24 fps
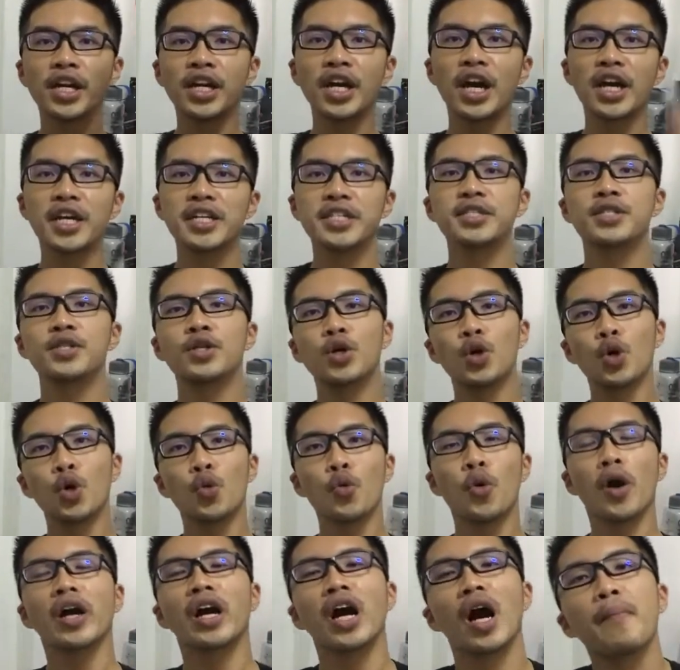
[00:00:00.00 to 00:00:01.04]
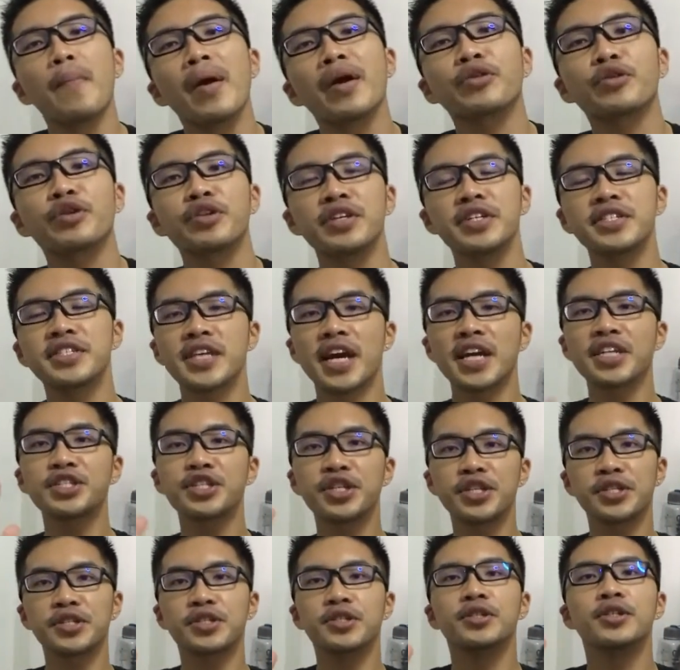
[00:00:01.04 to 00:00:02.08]
Hey guys, welcome back to this
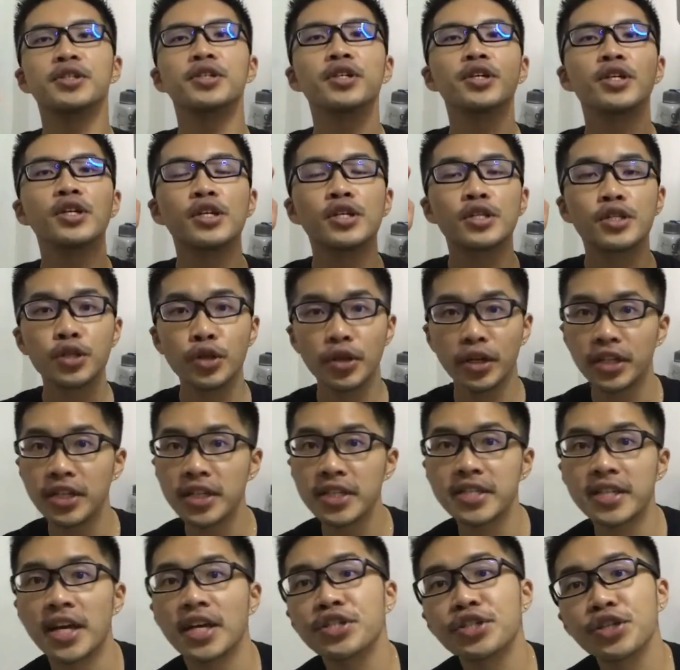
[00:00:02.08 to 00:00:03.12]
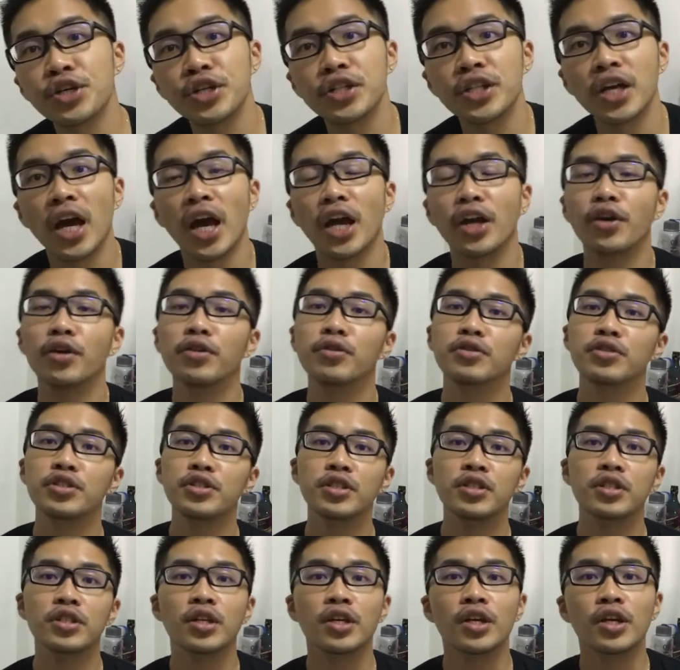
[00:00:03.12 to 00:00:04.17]
session. So in this session, I'm going to
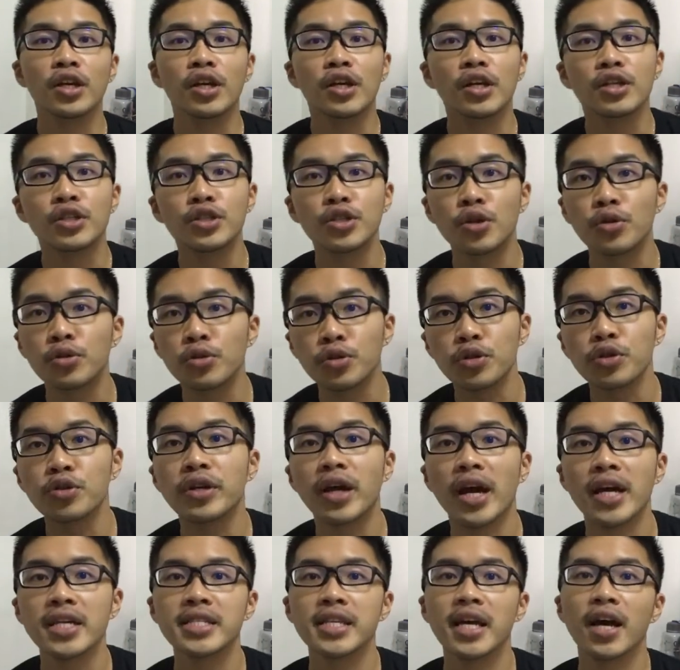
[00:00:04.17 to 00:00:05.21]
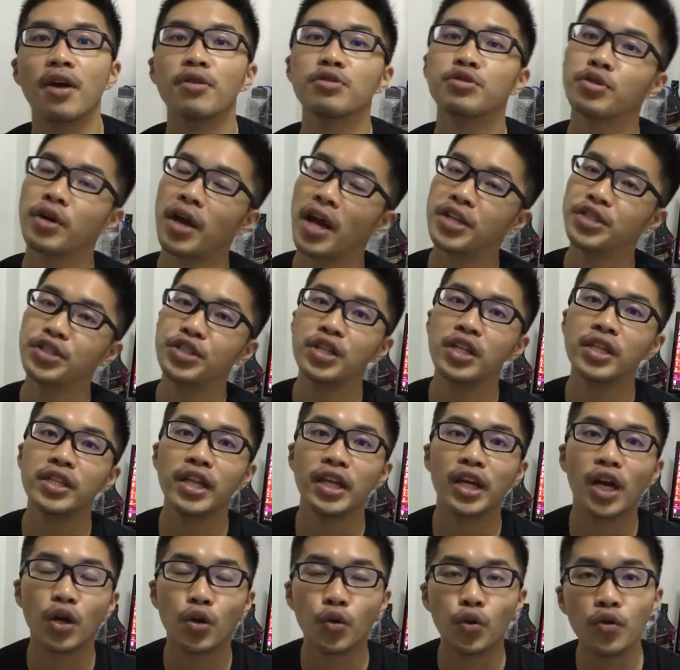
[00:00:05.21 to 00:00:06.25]
show to you guys how to actually
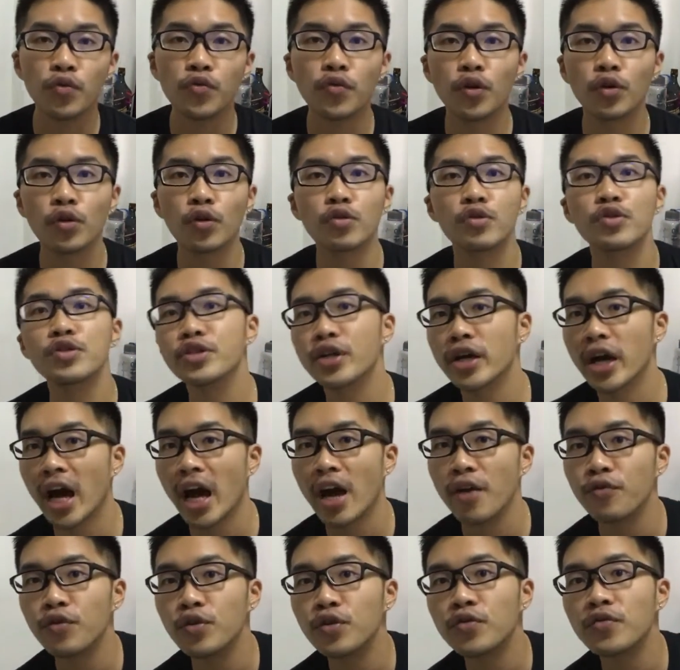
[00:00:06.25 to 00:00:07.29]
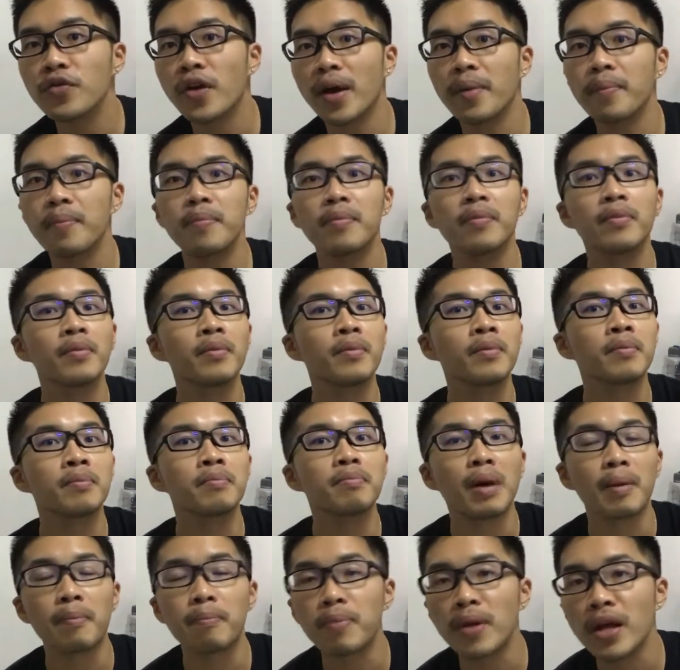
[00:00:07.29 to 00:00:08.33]
take a good photo using an iPhone 5
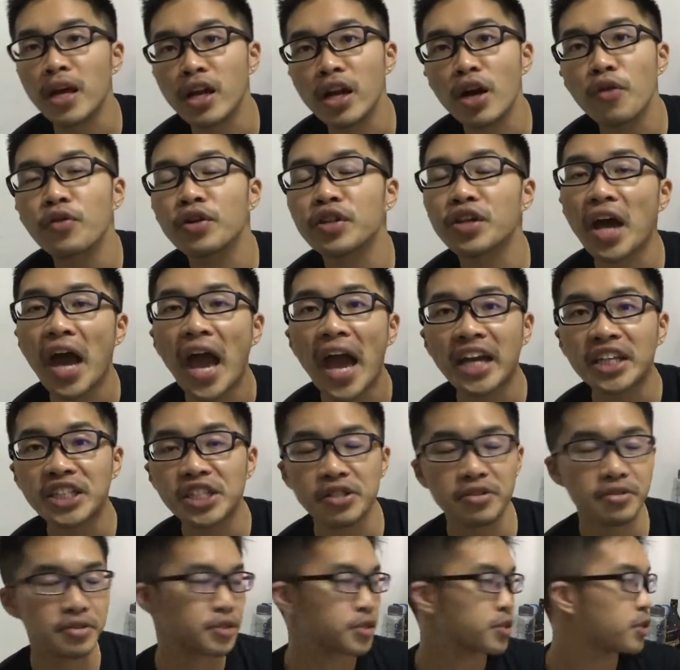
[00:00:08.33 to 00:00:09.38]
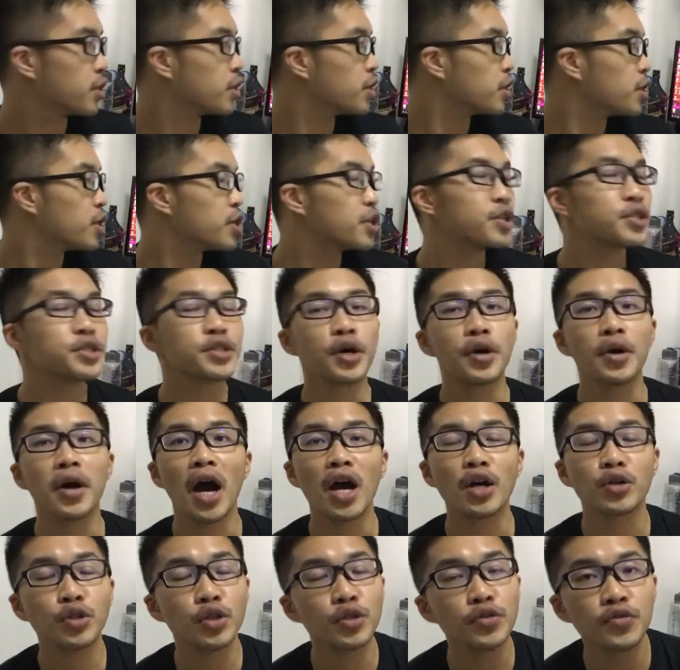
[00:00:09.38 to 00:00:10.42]
but play around with the angles. So
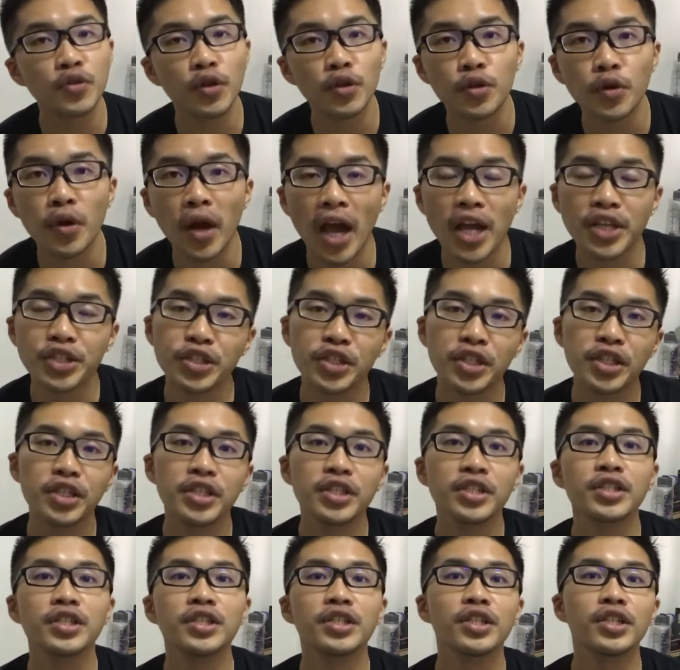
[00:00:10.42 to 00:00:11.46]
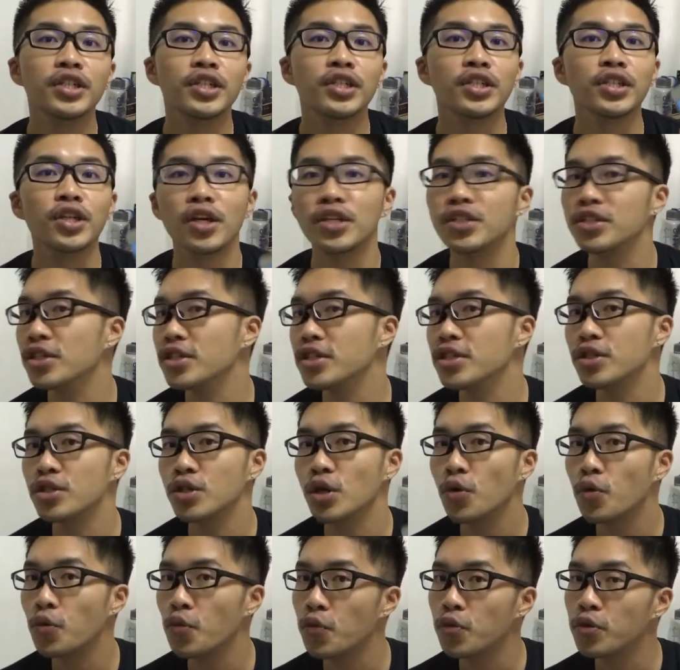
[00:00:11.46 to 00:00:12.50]
a good photo actually not just
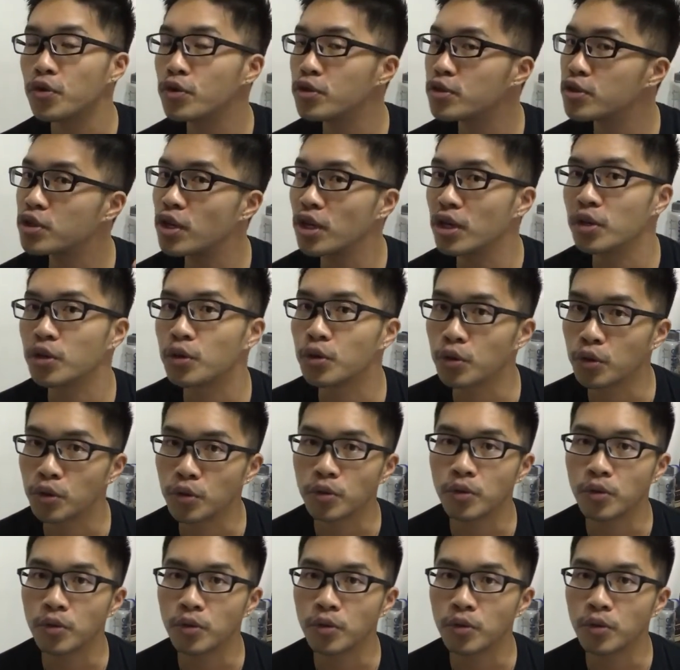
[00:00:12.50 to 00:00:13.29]
use your